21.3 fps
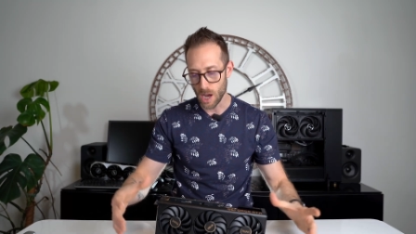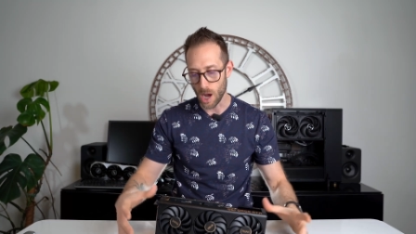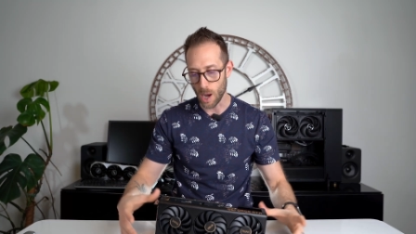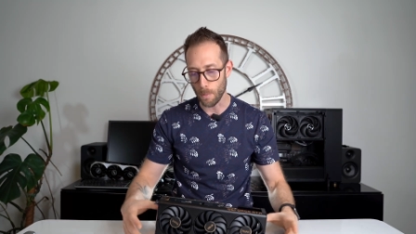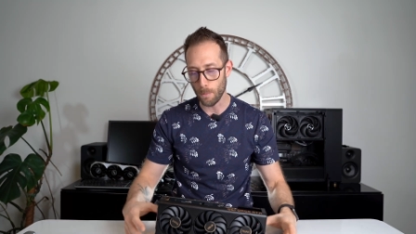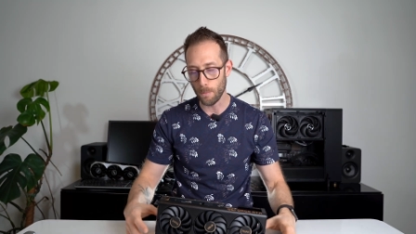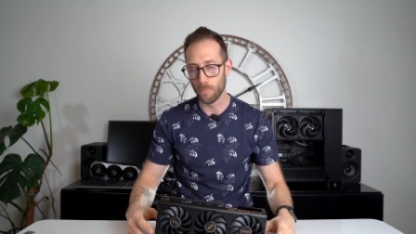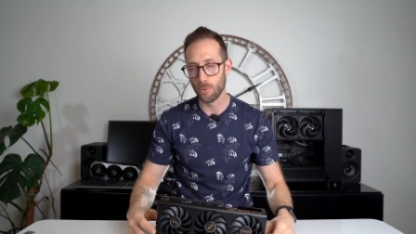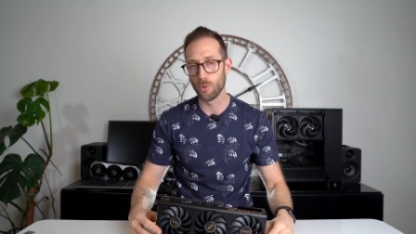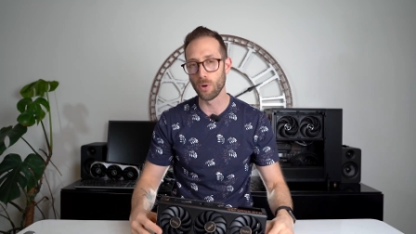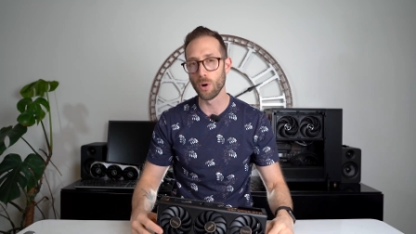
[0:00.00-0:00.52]
a
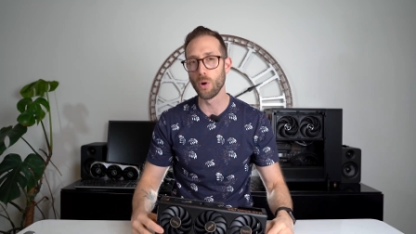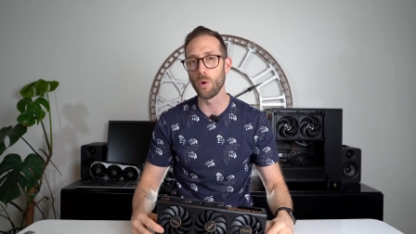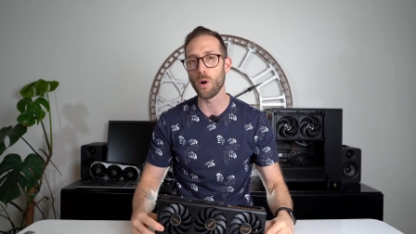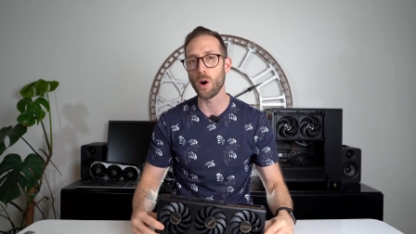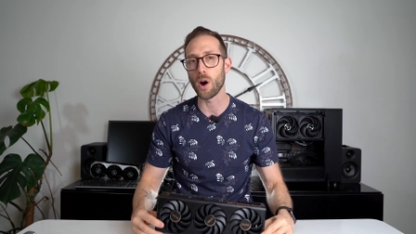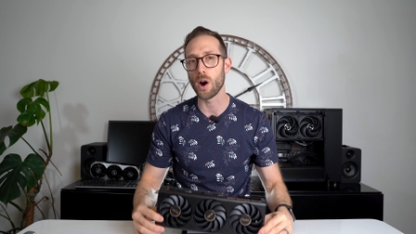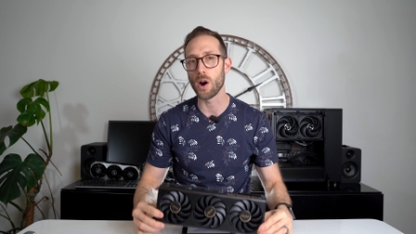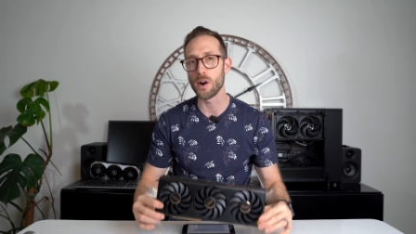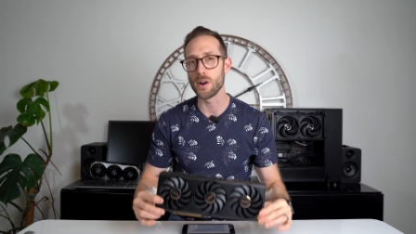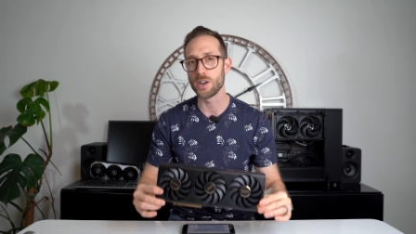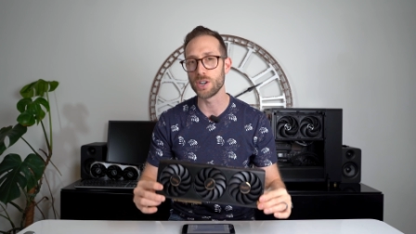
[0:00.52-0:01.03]

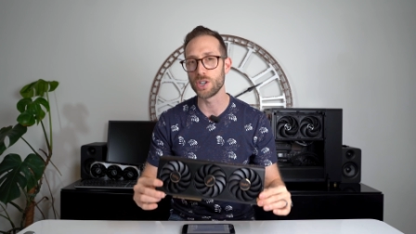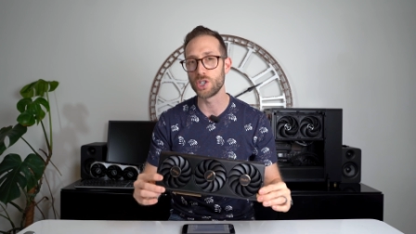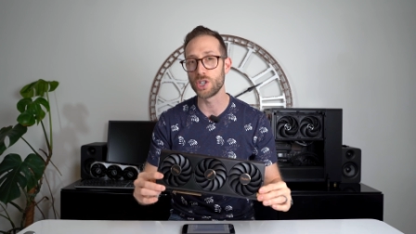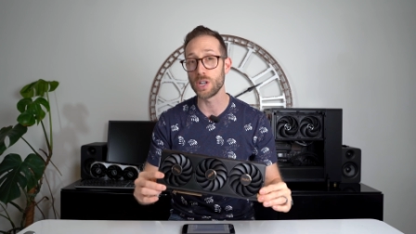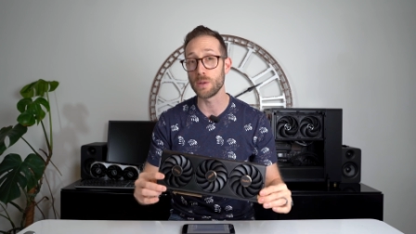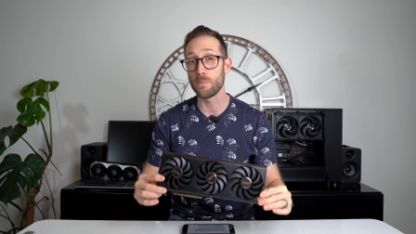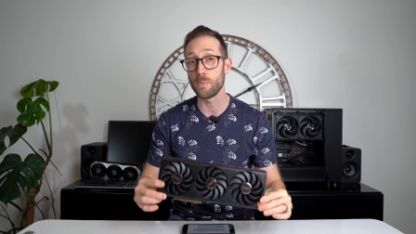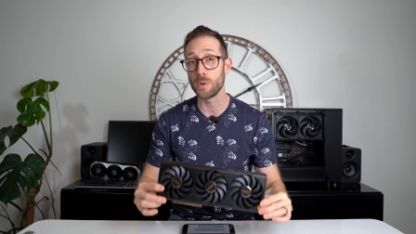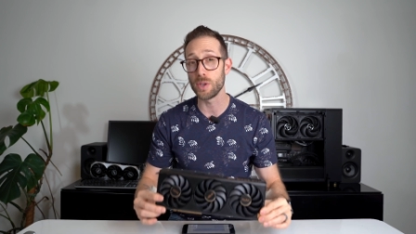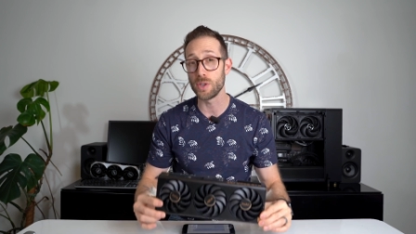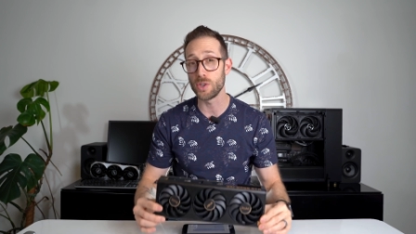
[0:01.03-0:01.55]
ProArt
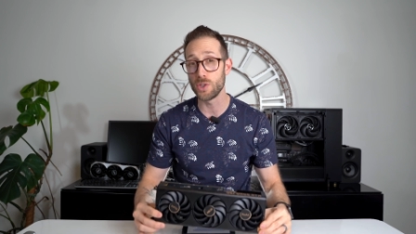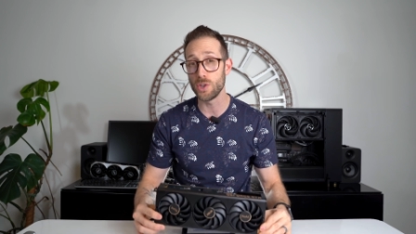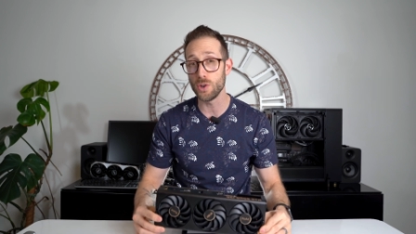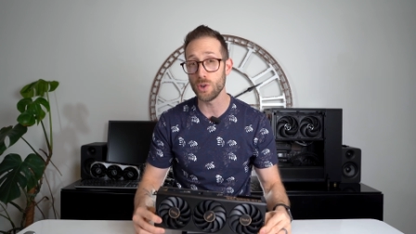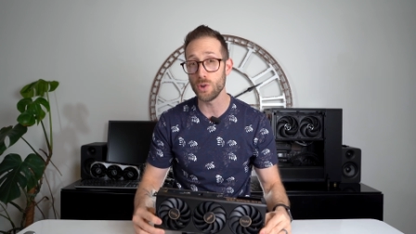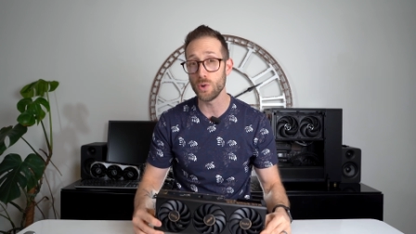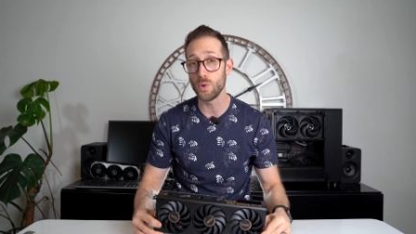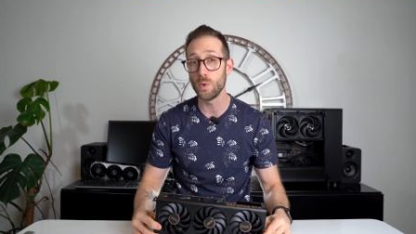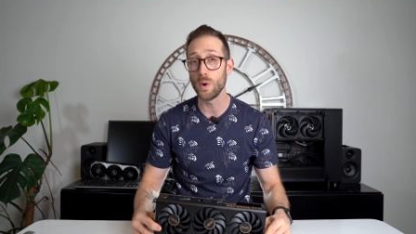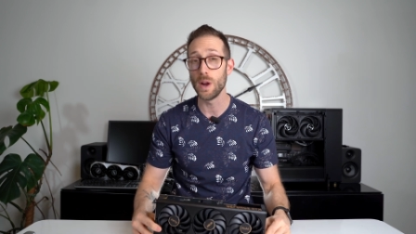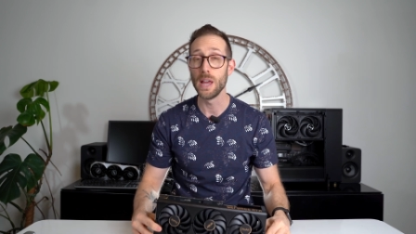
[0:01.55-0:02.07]
G P
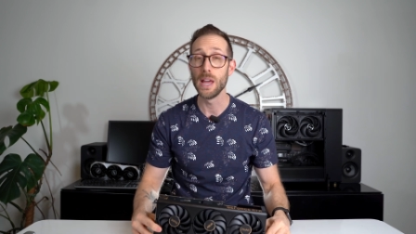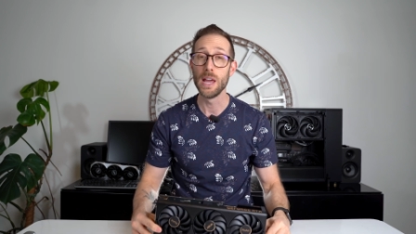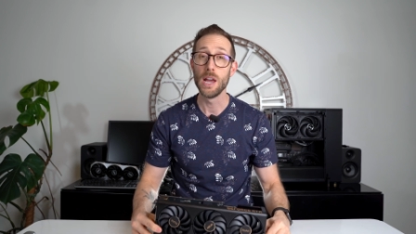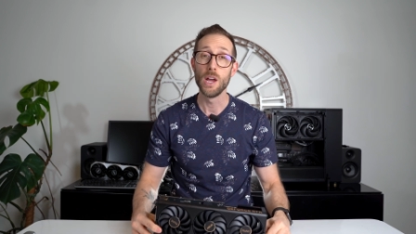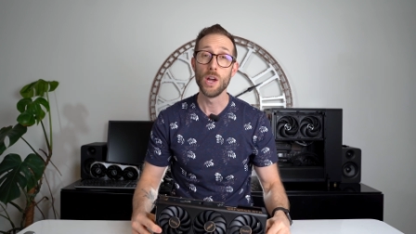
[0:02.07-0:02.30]
U